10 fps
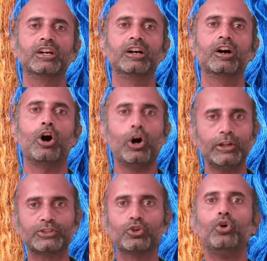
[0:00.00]

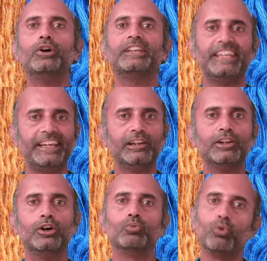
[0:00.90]
also yield
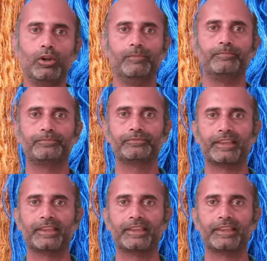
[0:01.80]
wool.